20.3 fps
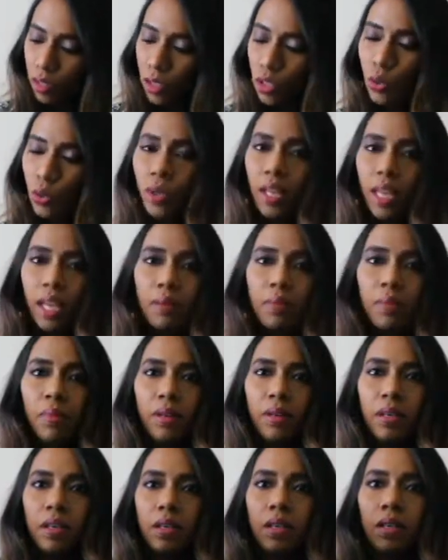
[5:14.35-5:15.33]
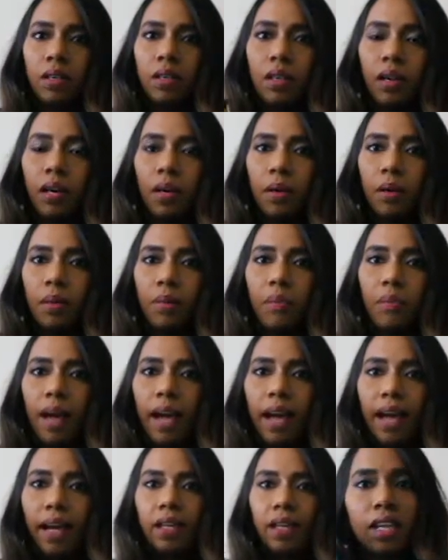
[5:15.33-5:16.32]
Dunienburg
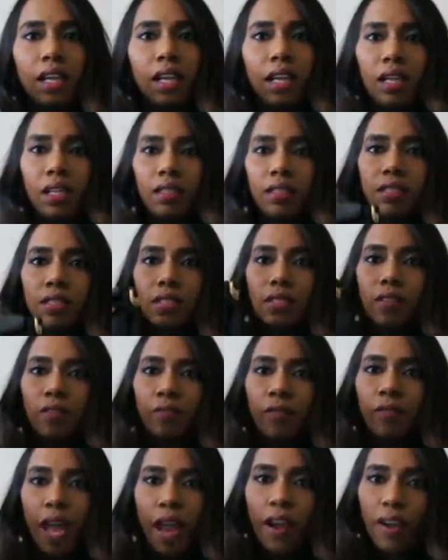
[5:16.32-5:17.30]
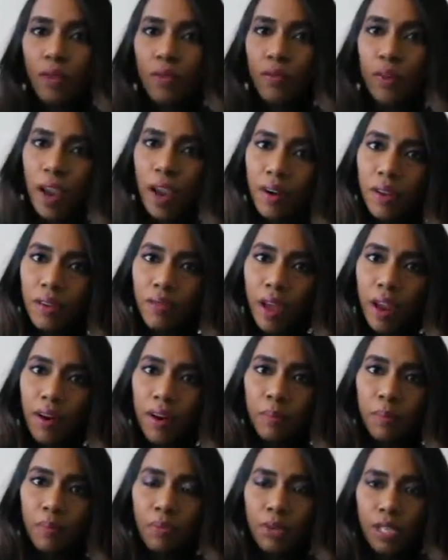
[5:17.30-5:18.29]
bag. This is a very
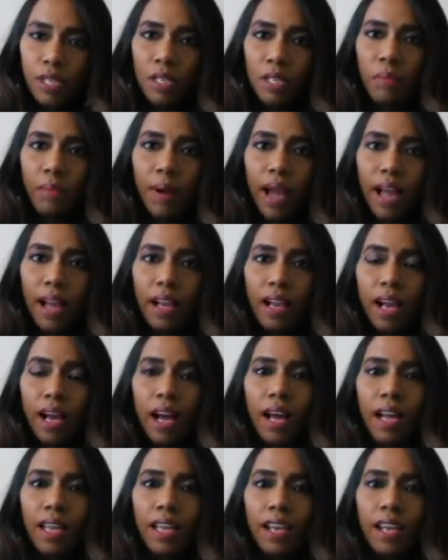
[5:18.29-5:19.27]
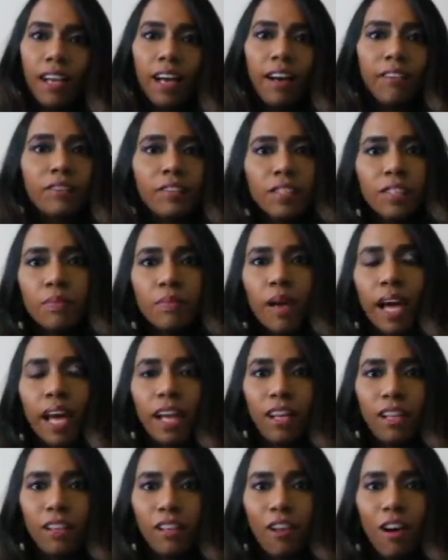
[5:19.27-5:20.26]
pretty bag. I love this
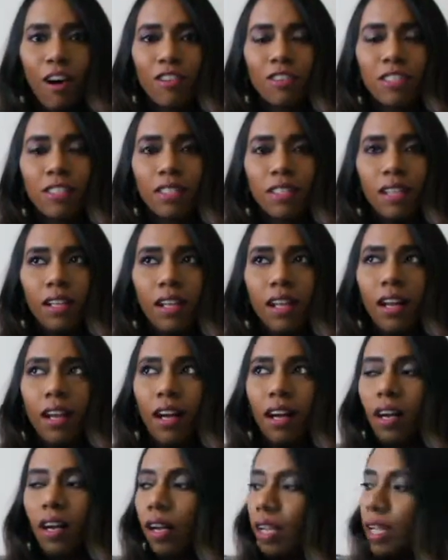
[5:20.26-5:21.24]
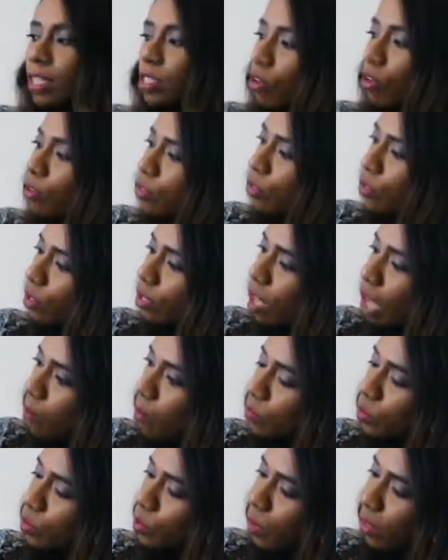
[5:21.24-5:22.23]
bag a lot. It also
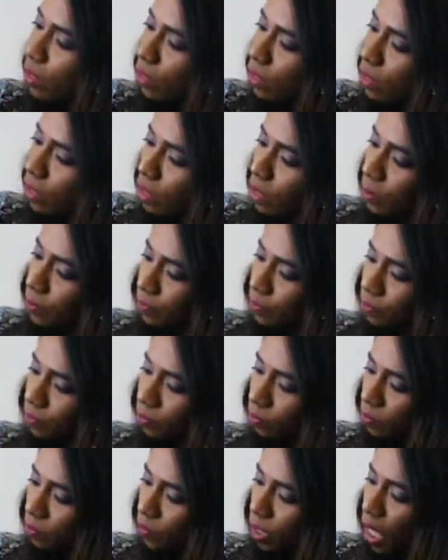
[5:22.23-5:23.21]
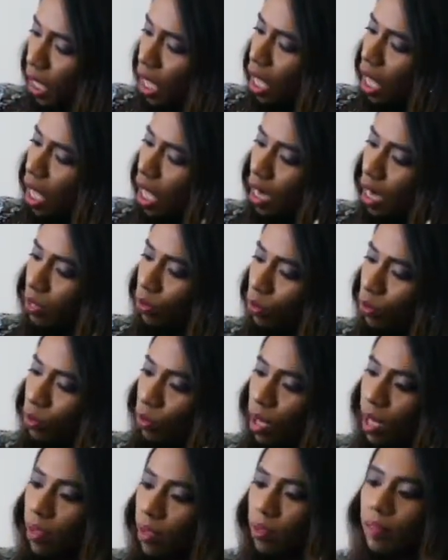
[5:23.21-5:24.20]
comes with the, I don't
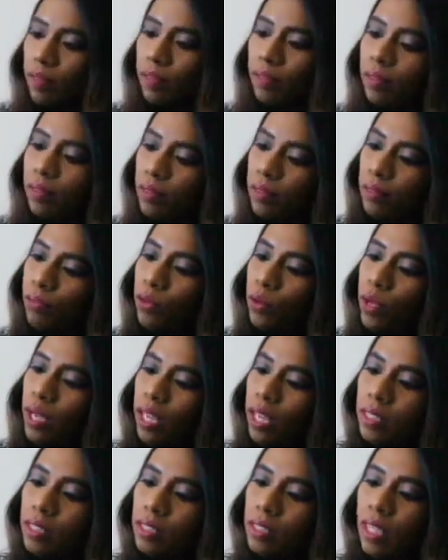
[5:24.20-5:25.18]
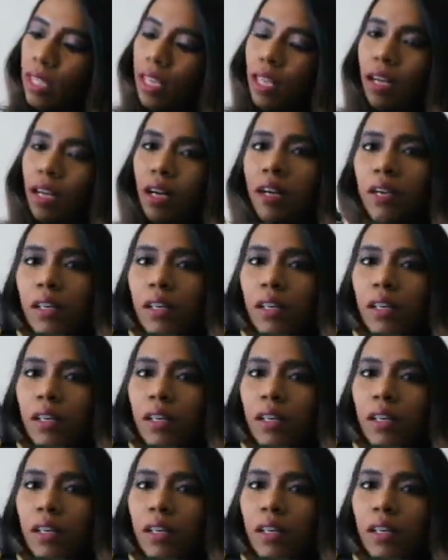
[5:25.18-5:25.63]
know if you can see,